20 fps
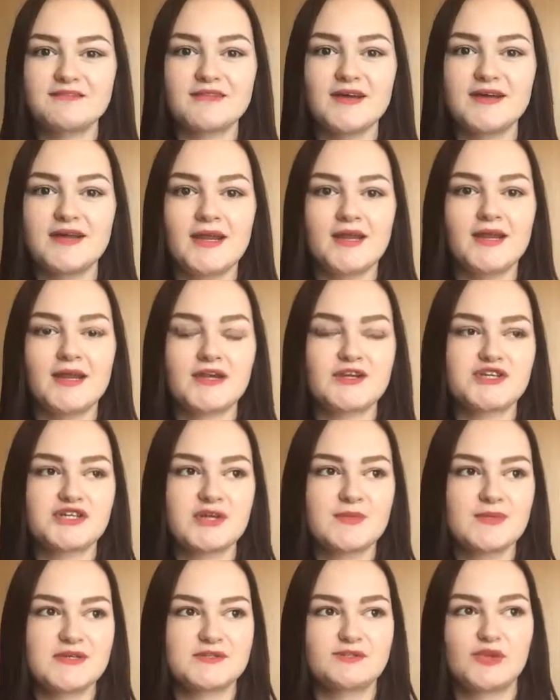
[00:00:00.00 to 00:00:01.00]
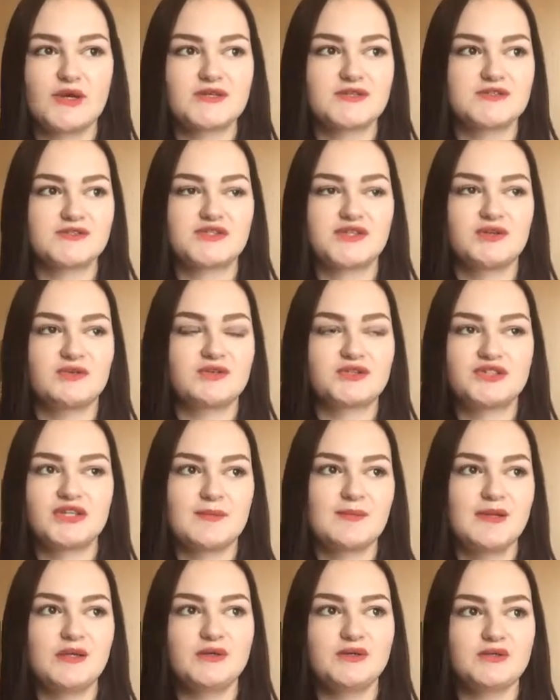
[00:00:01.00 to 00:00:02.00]
find any shimmer sprays or
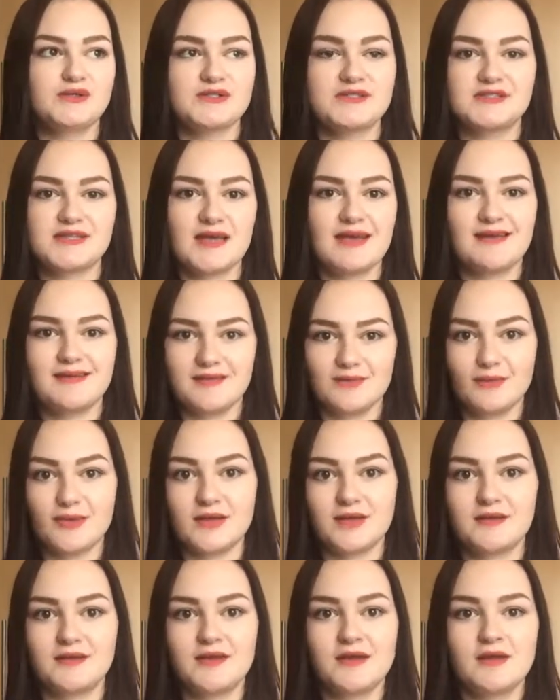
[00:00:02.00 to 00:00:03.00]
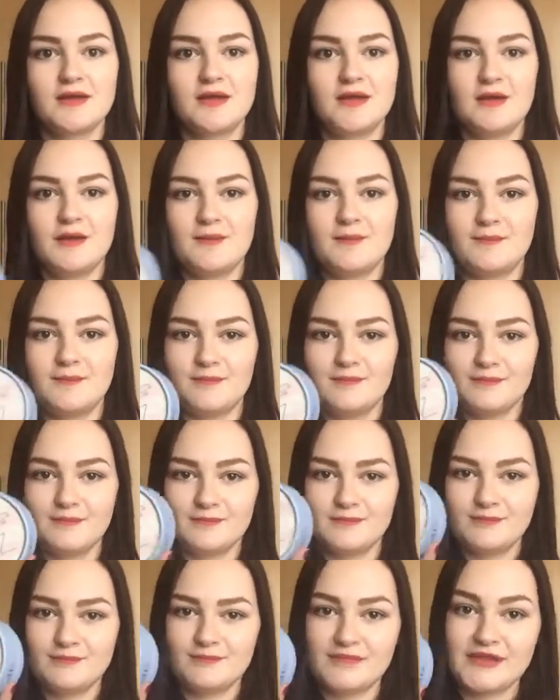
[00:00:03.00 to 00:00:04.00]
shimmer lotions anywhere. But
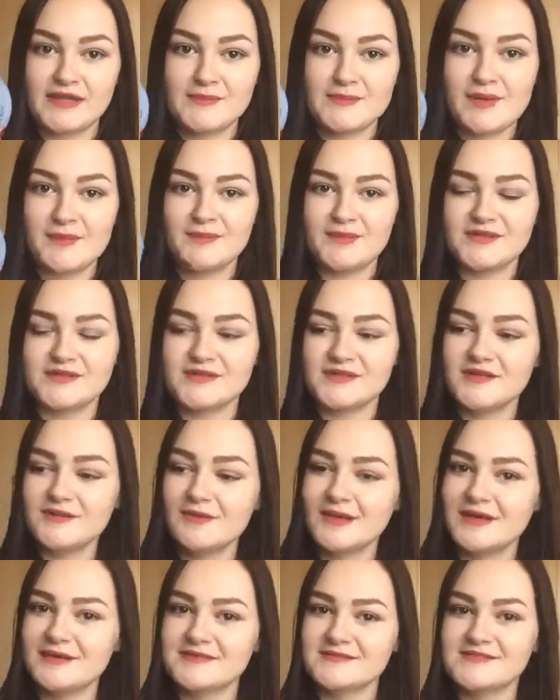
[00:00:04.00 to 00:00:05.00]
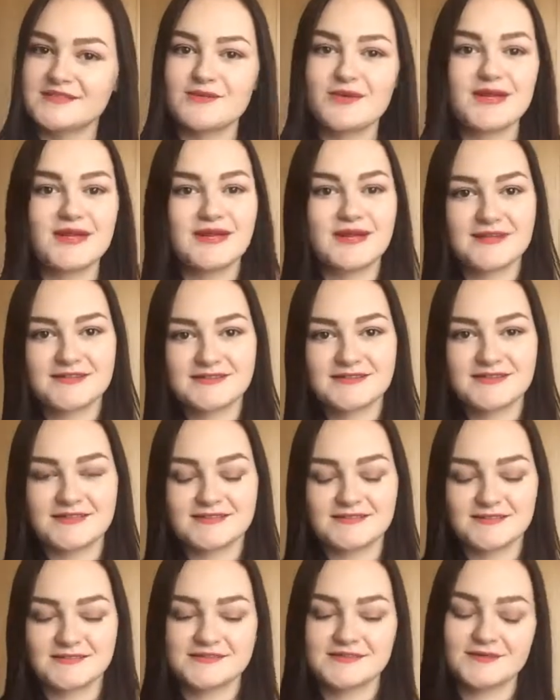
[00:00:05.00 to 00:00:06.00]
then remembered, oh wait, Zoella has
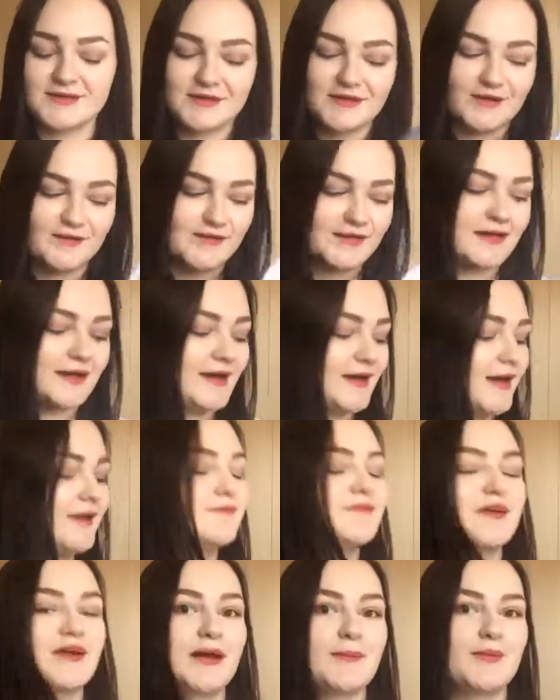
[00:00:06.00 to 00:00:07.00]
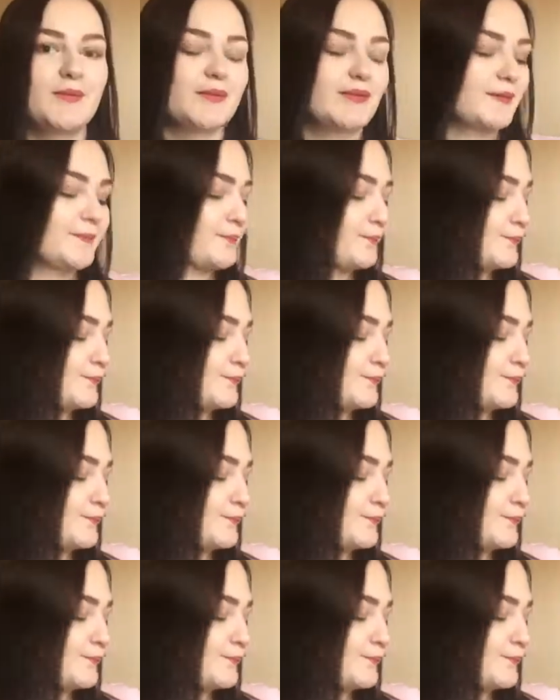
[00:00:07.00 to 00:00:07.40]
this, so I got that, and I'm very happy with it.